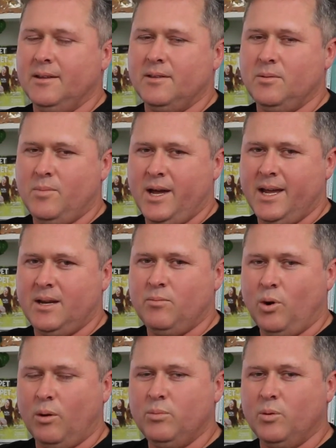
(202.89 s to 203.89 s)
The main
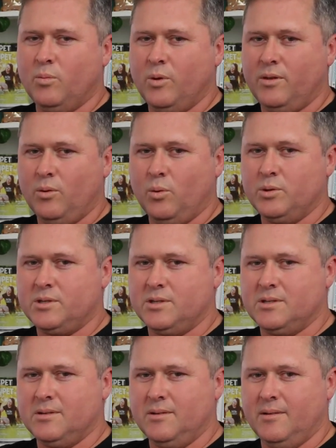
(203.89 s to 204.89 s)
problem with
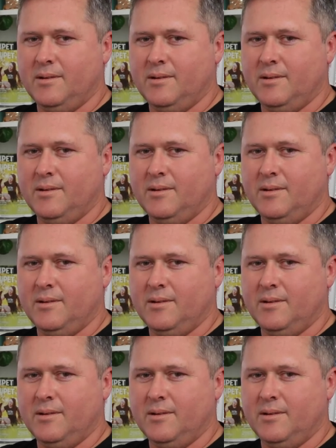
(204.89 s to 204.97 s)
horses